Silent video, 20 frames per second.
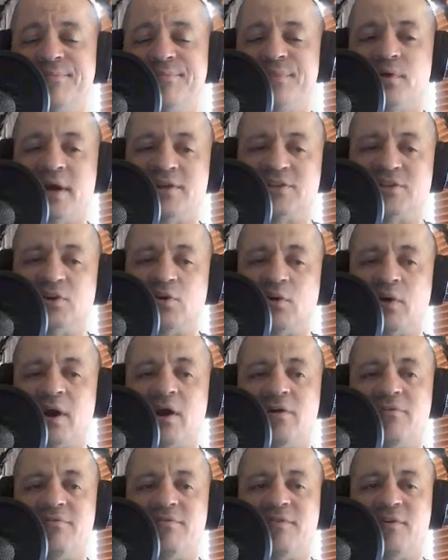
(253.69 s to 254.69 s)
You guys know
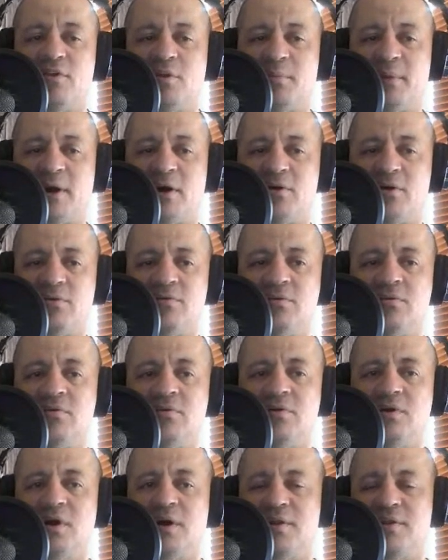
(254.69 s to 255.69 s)
how I feel about
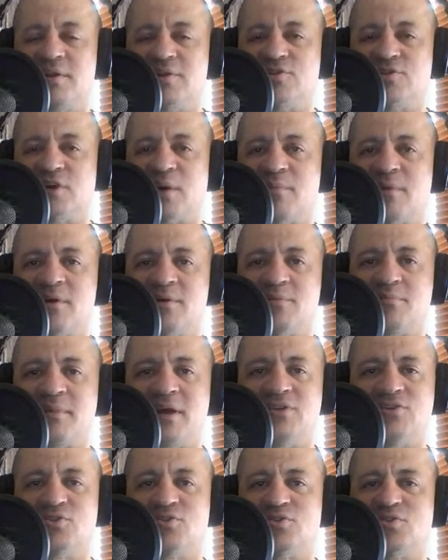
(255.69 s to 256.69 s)
the job that
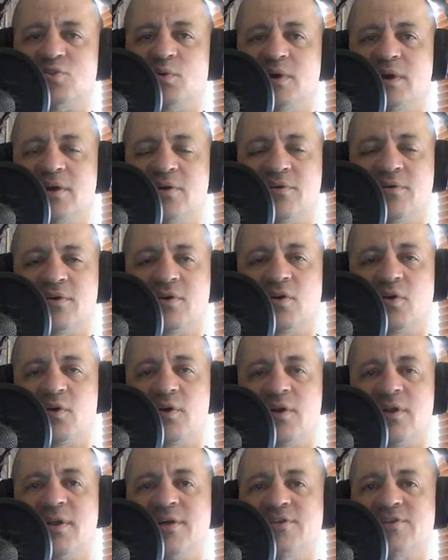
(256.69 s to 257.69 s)
Penzer's doing
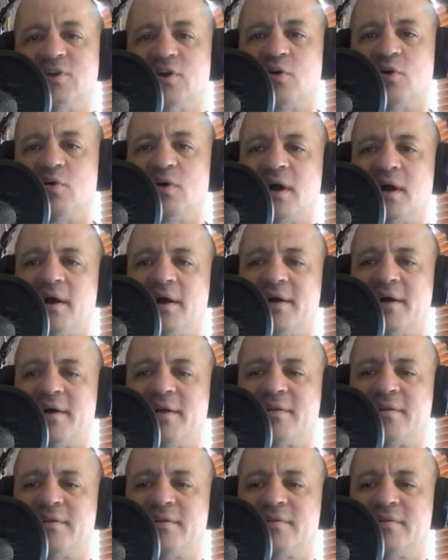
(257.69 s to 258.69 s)
currently. So,
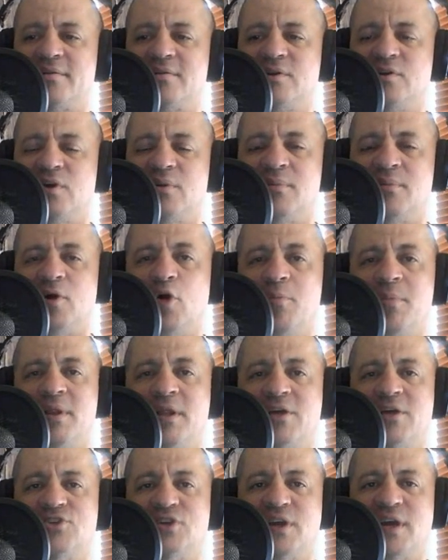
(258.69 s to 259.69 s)
you know, I'm
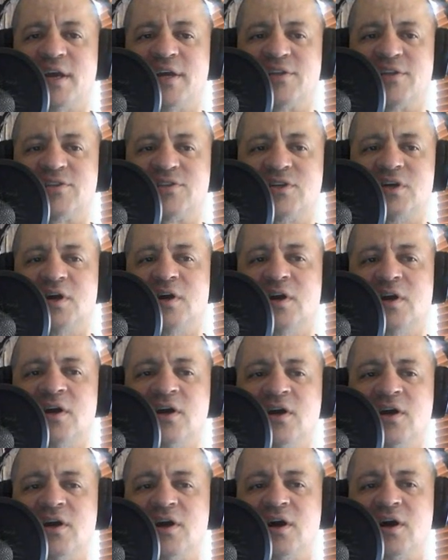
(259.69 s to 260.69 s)
hoping that she gets
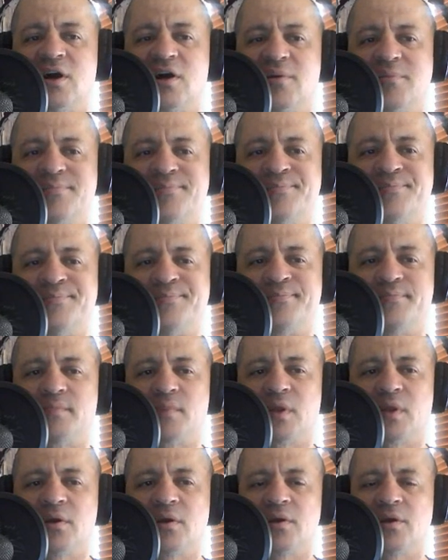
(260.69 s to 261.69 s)
called
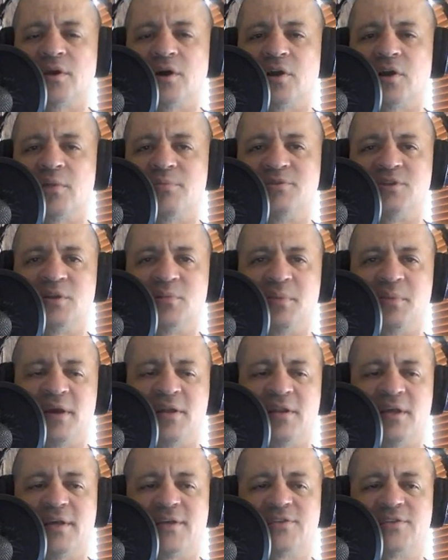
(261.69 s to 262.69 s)
up to the
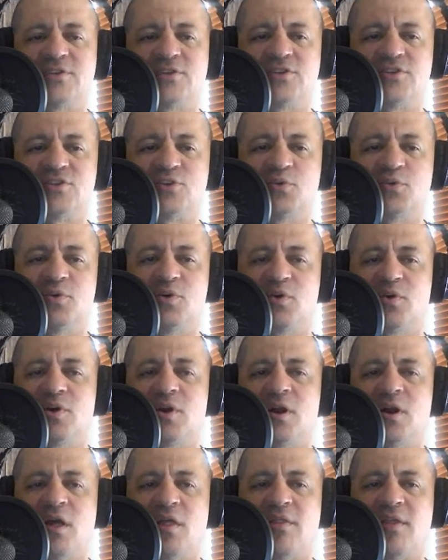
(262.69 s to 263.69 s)
big leagues
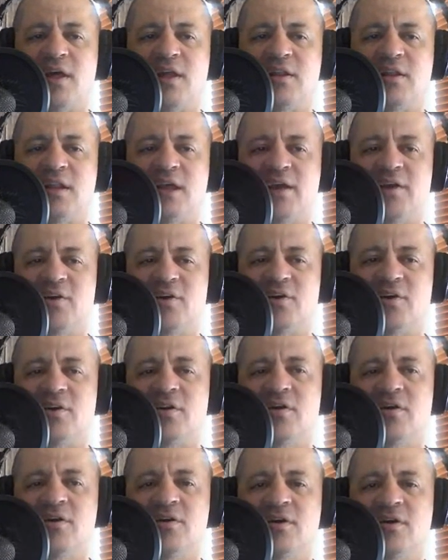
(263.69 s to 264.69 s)
sooner than
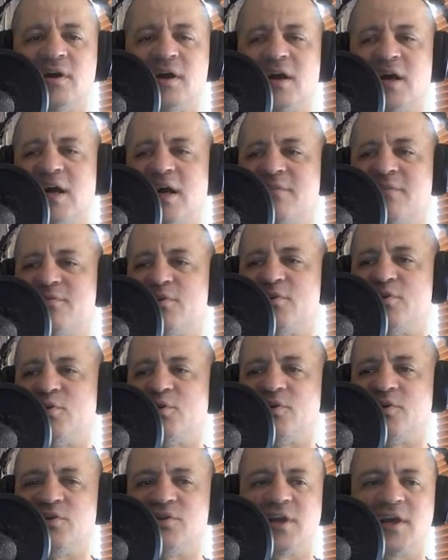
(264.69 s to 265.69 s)
later after
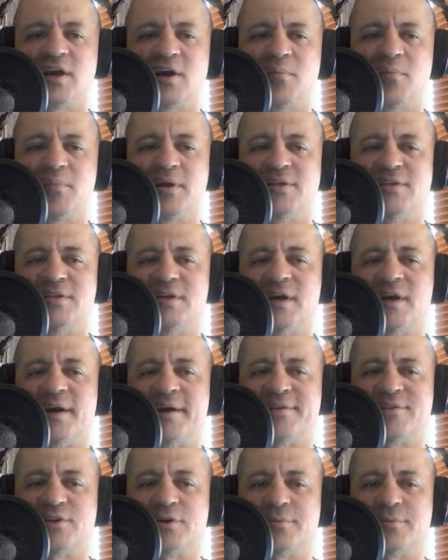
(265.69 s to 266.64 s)
doing her thing on BTI.